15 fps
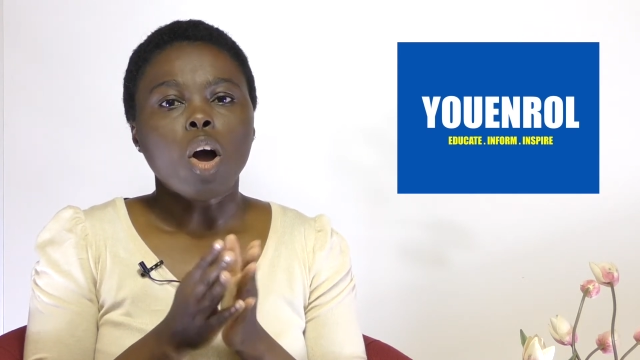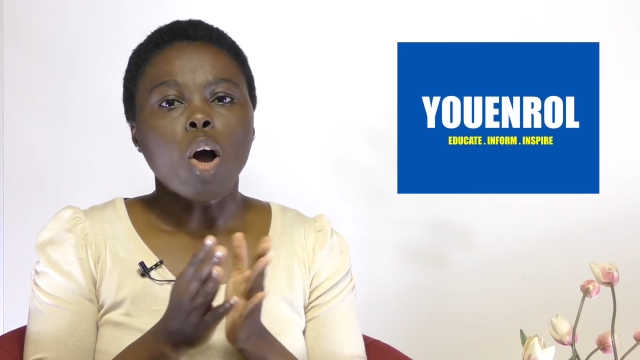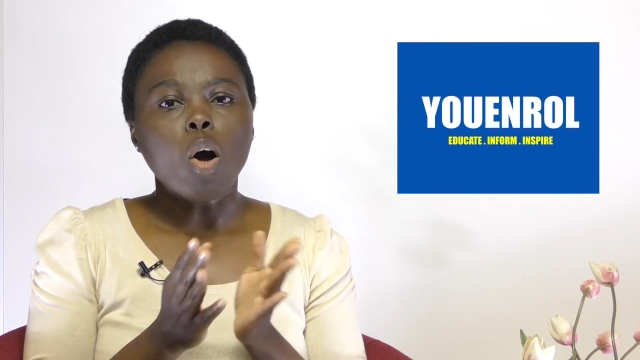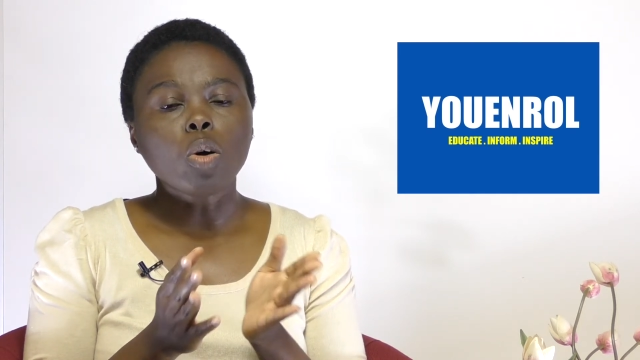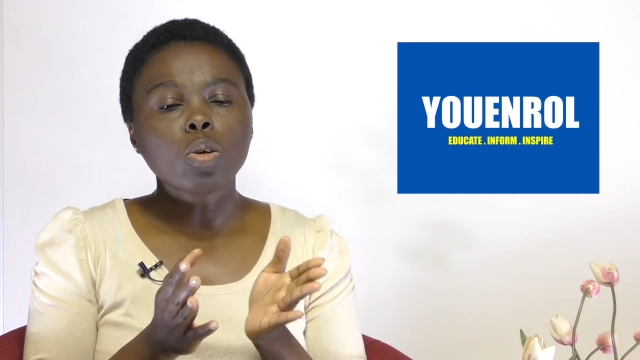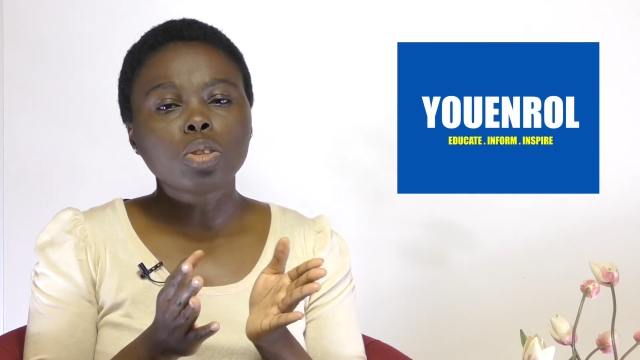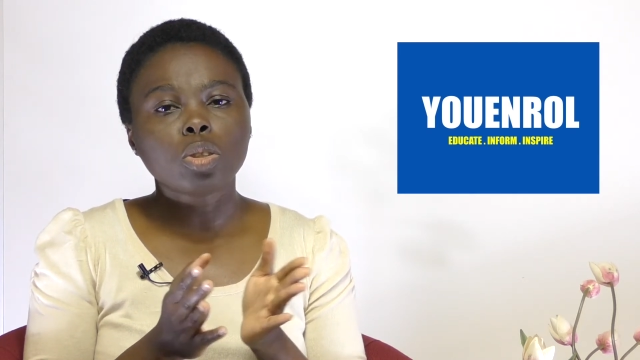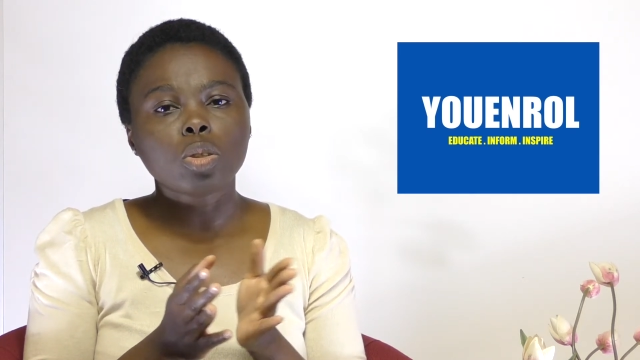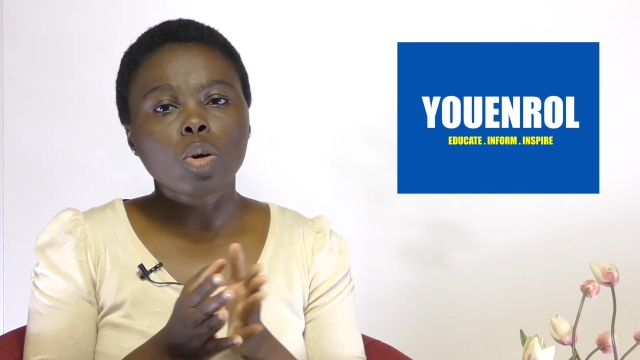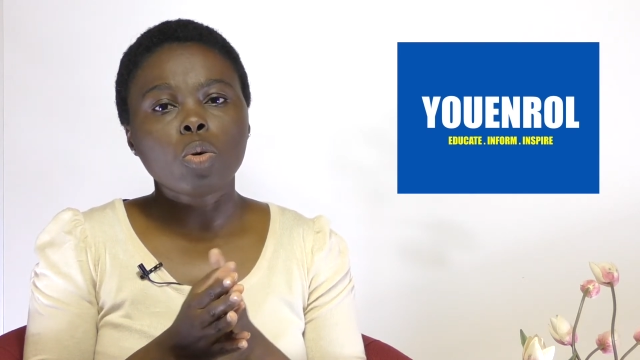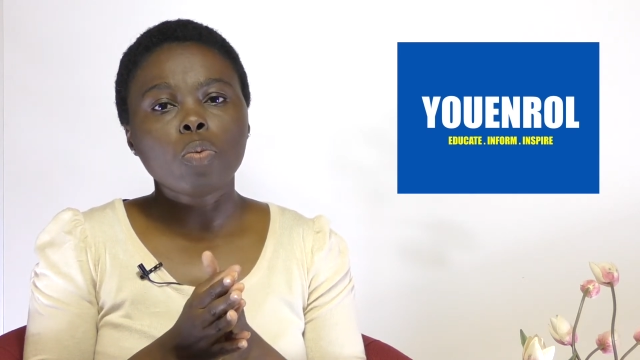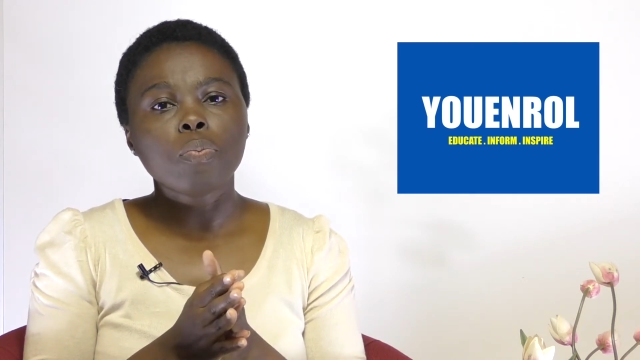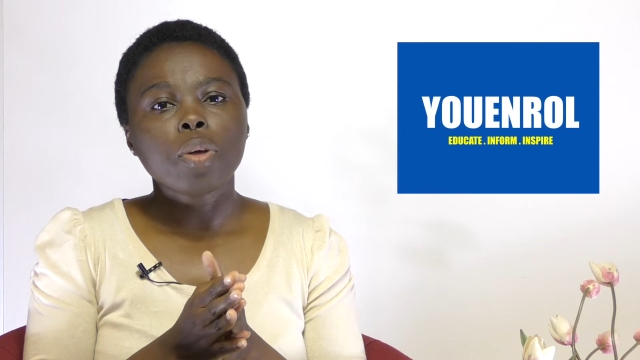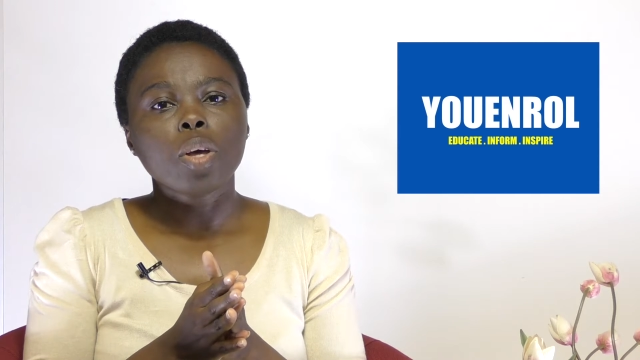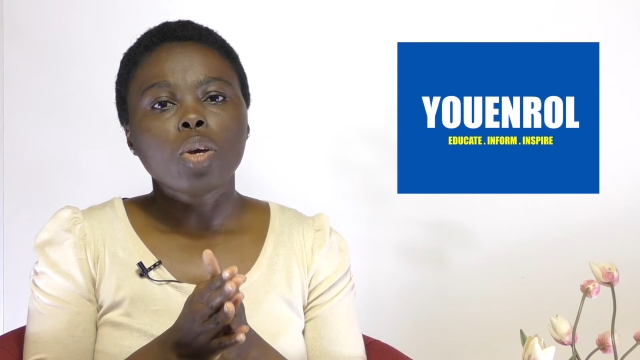
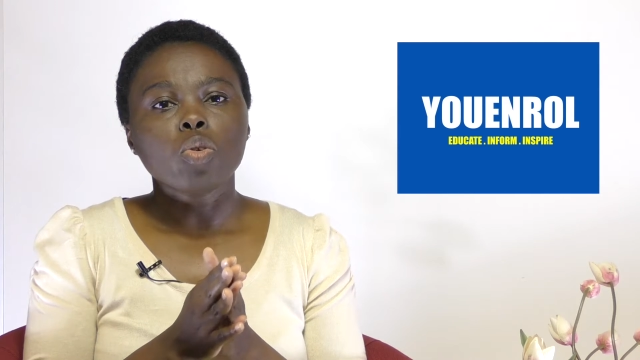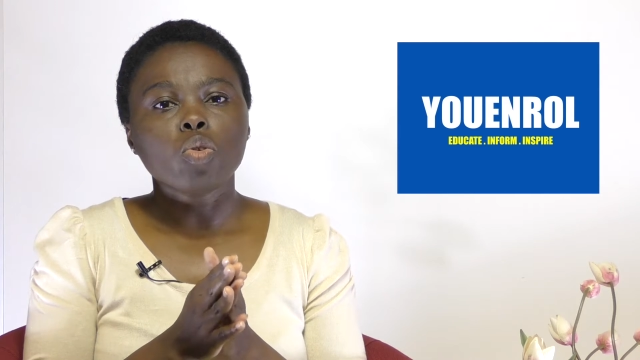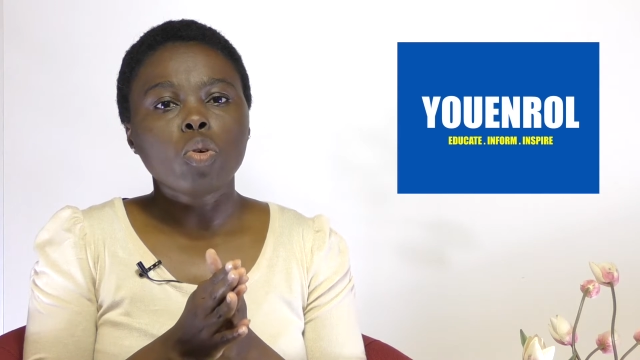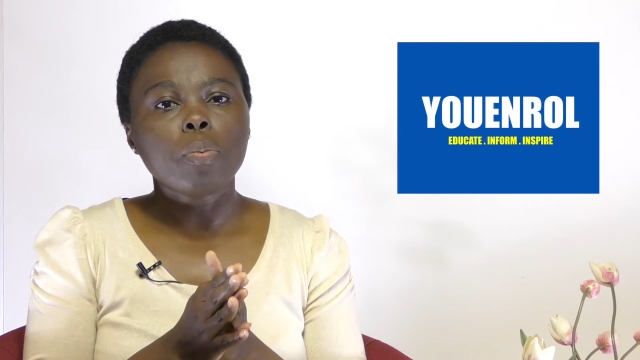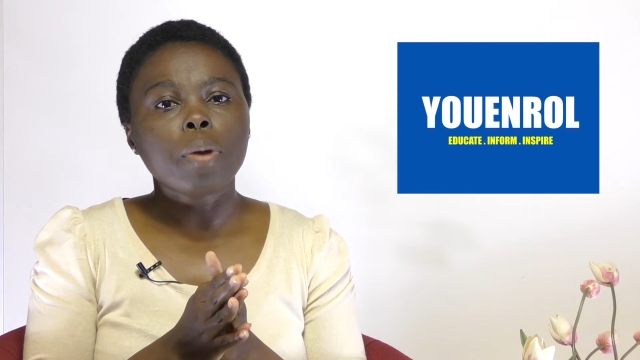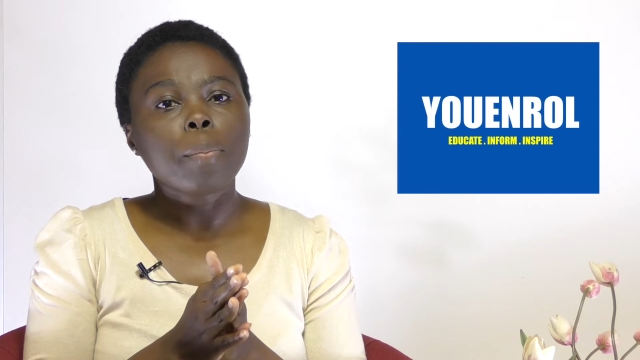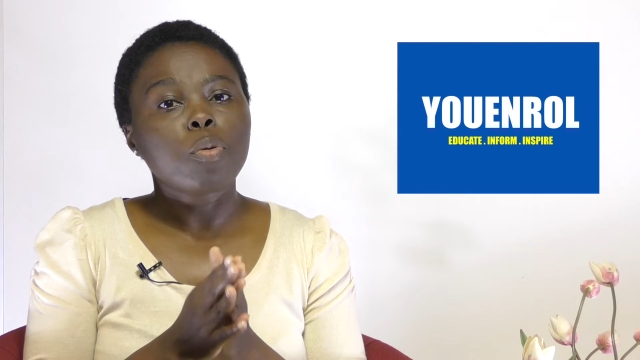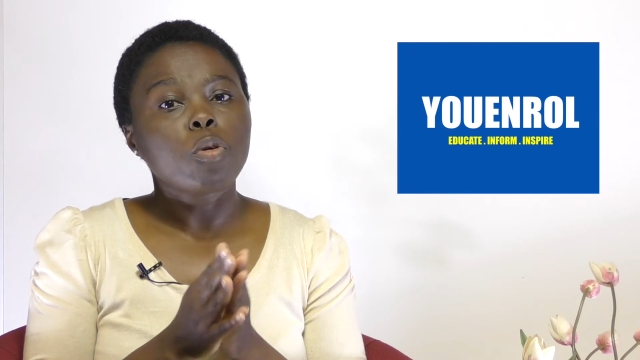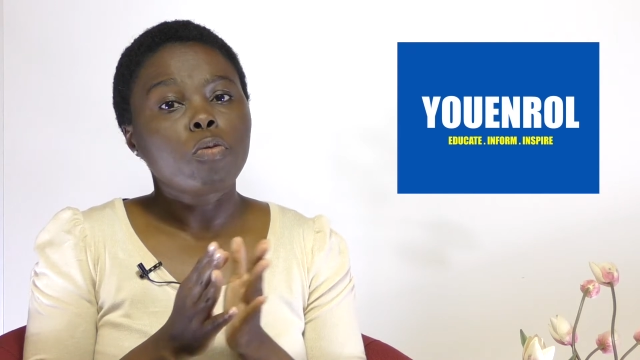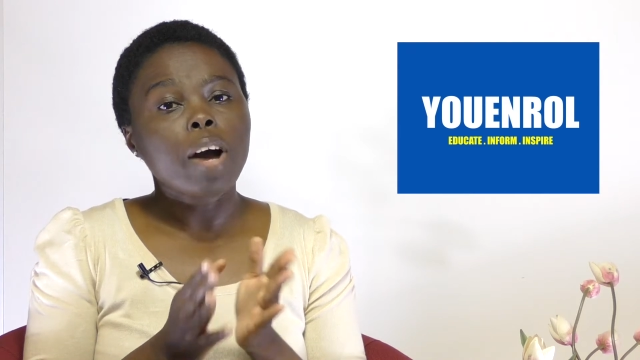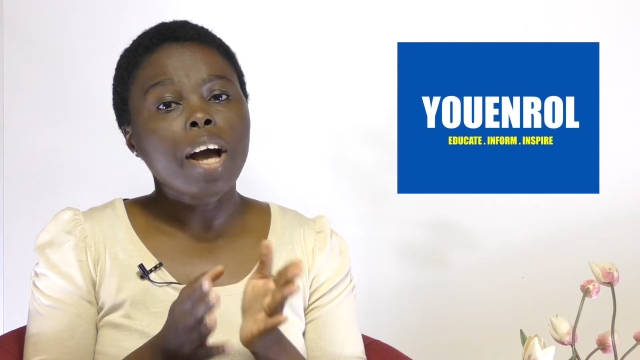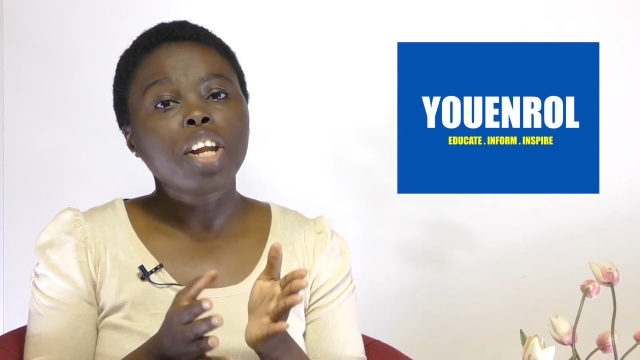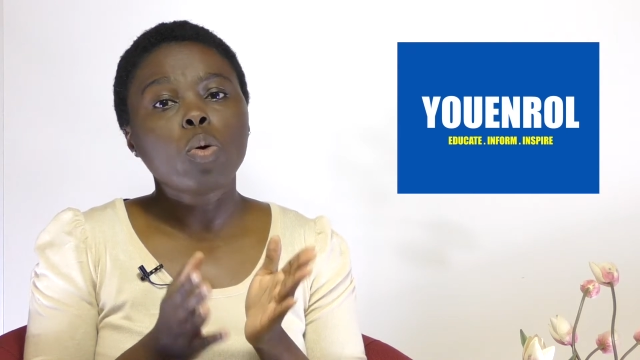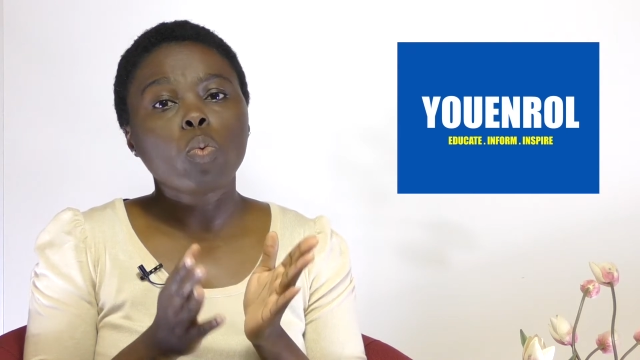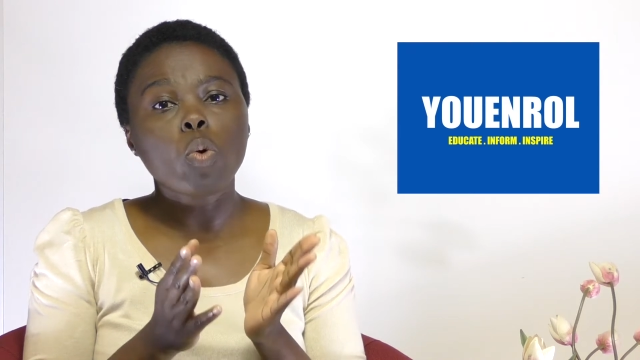Also, you may
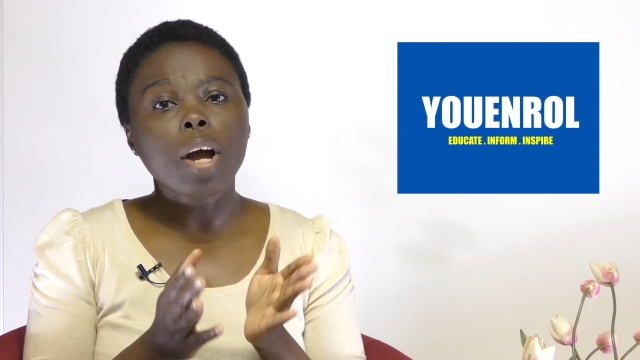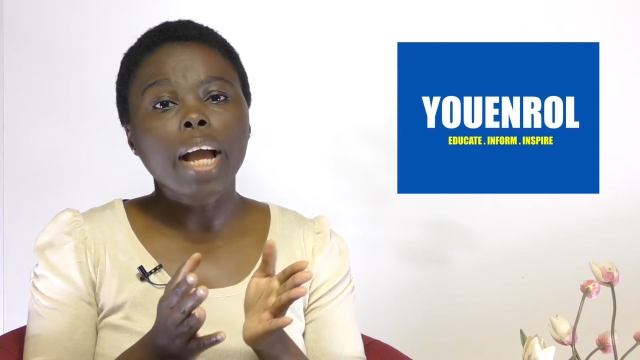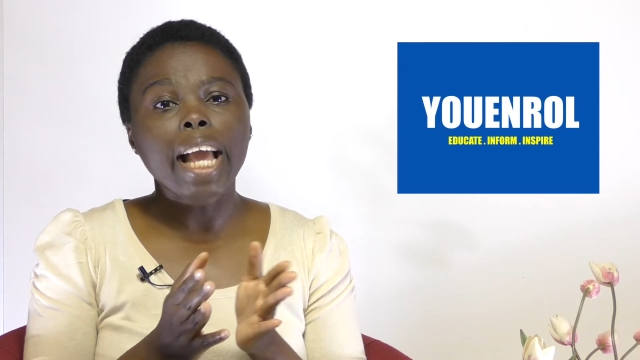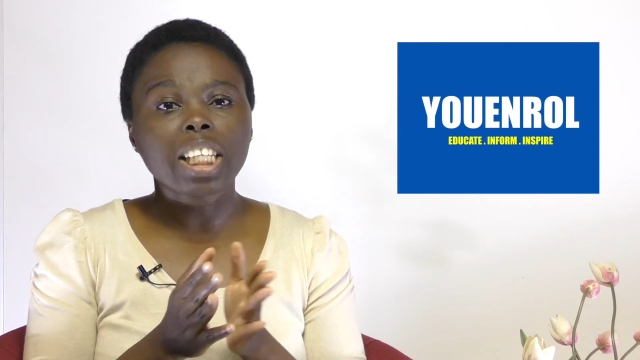provide a work